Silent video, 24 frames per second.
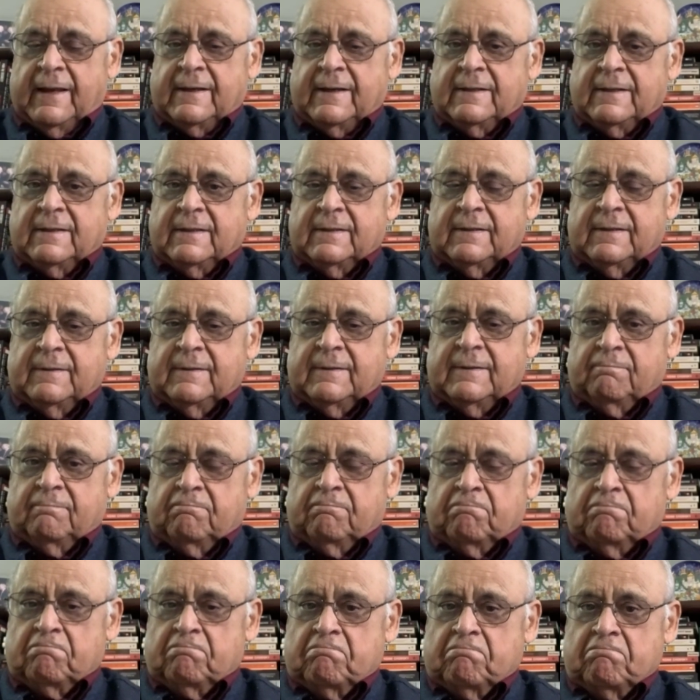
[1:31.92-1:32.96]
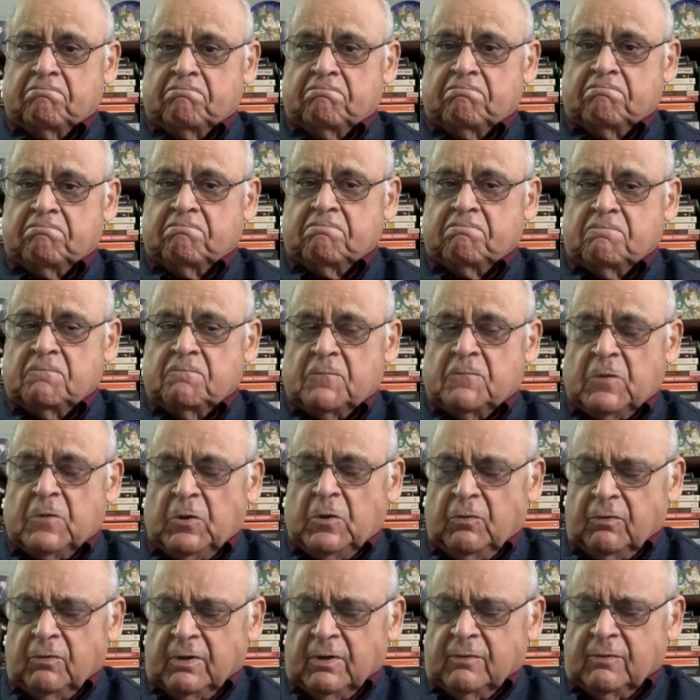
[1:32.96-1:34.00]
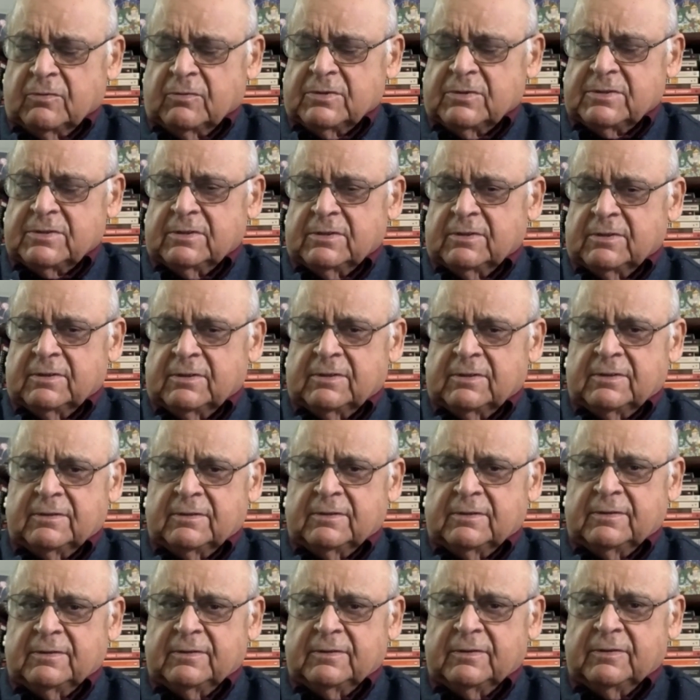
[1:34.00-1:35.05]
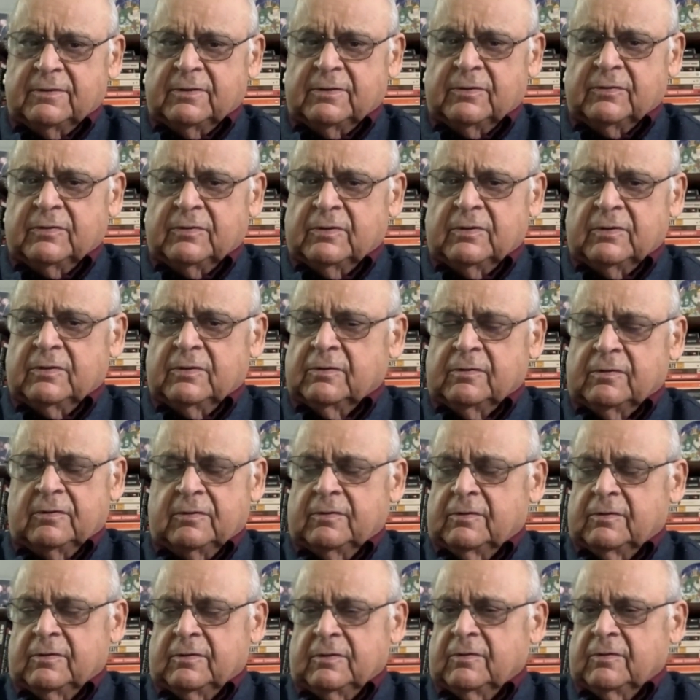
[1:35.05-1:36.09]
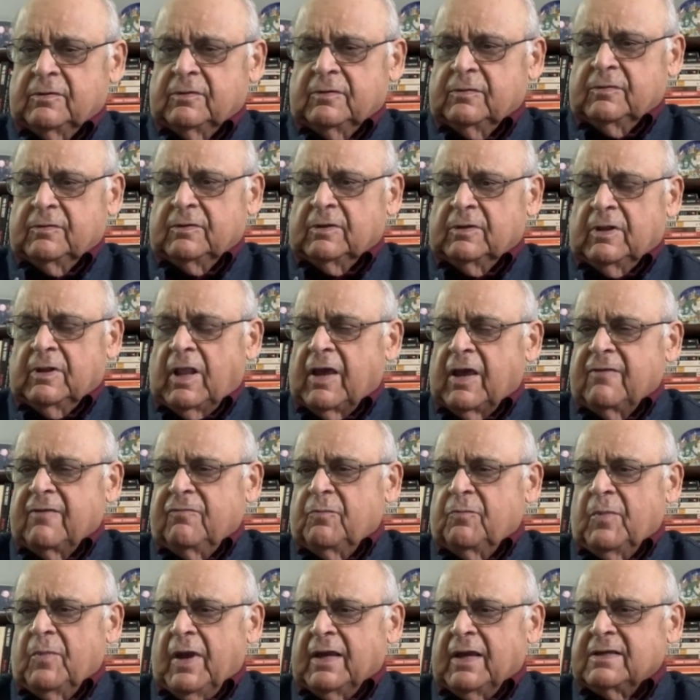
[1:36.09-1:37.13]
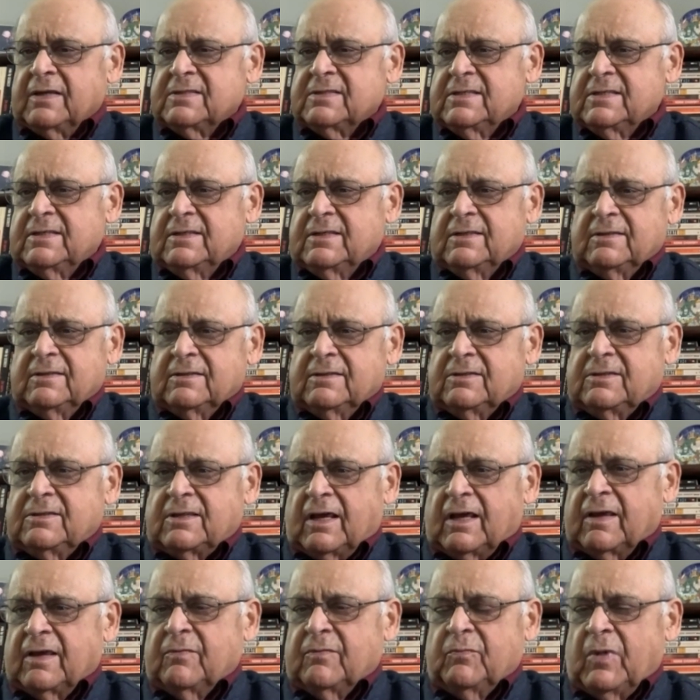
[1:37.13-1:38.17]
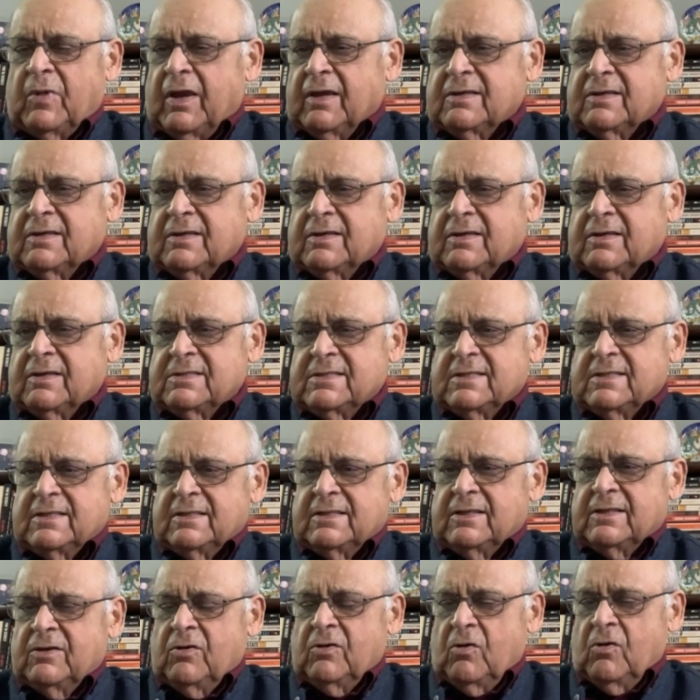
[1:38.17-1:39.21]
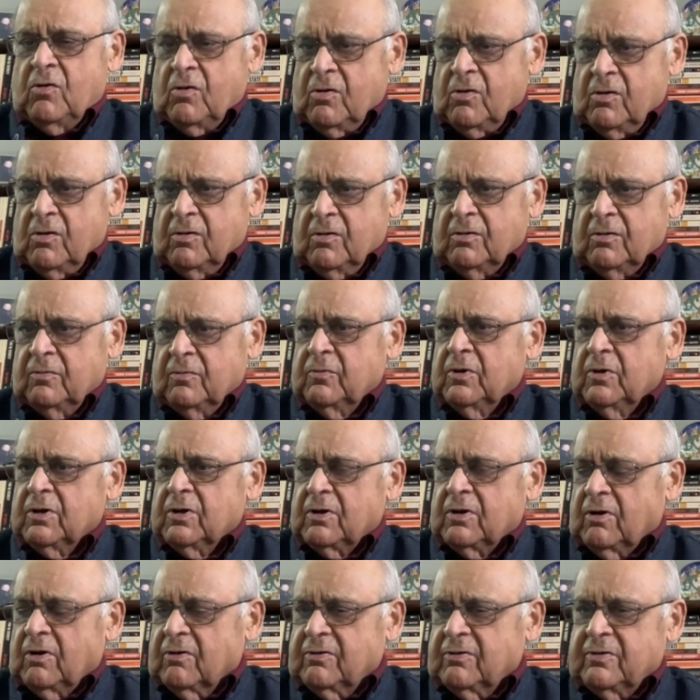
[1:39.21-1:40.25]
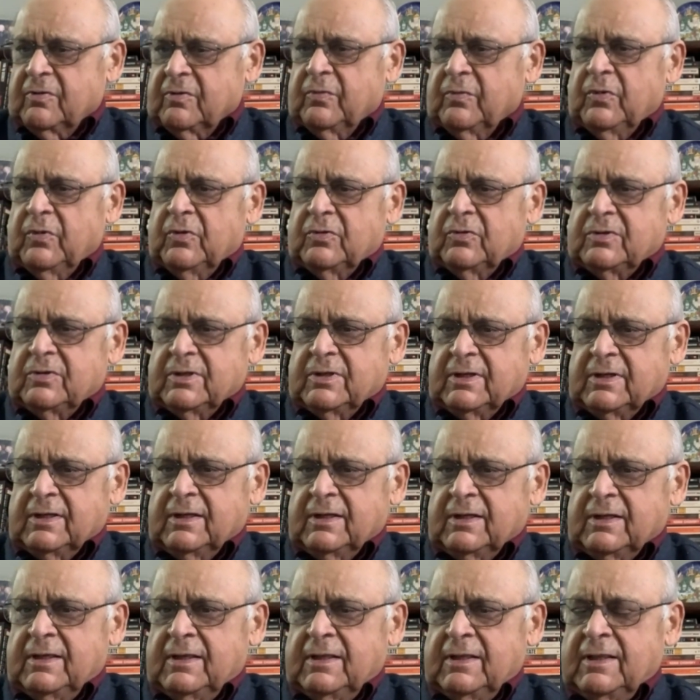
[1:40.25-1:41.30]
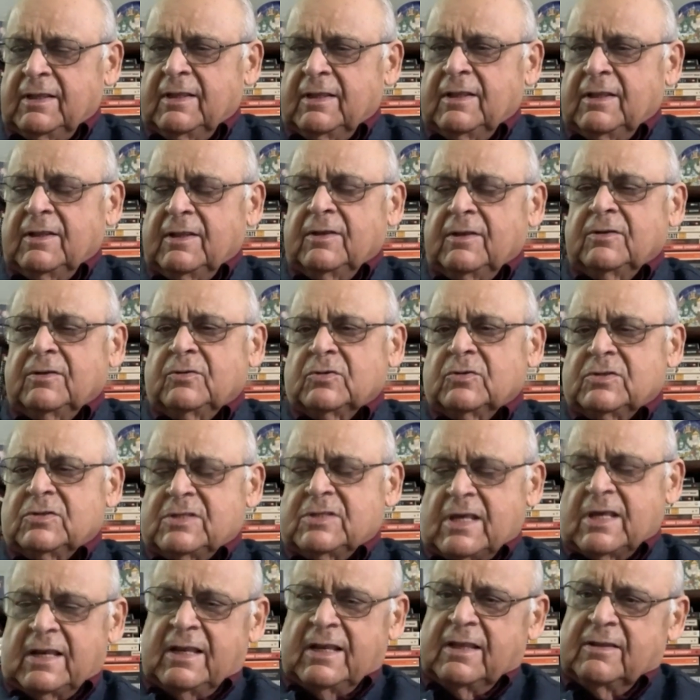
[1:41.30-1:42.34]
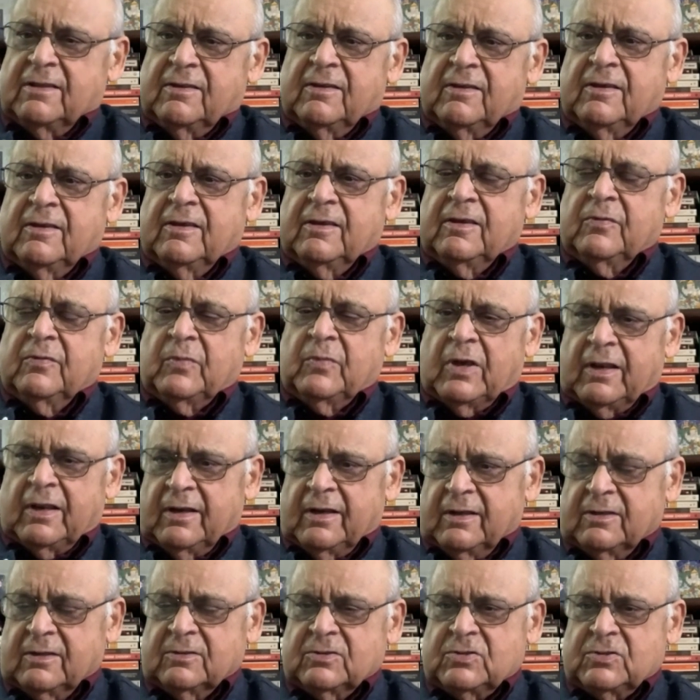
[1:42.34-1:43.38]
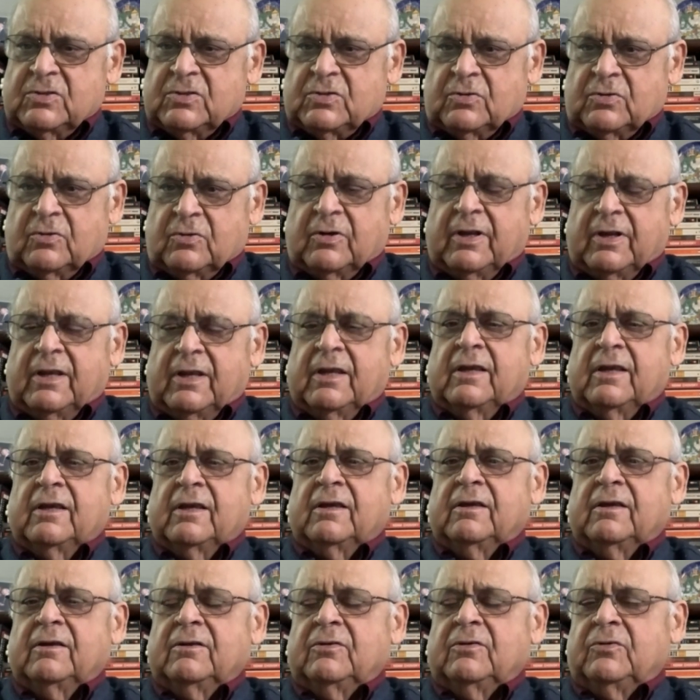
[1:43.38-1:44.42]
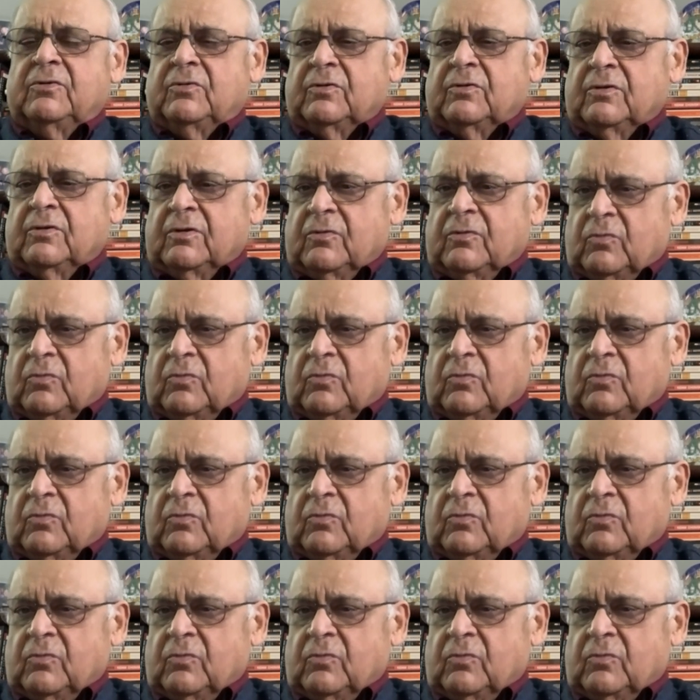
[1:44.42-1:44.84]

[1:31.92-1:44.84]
and there was the Life magazine, Time magazine. They all were contributing to selling the American story to the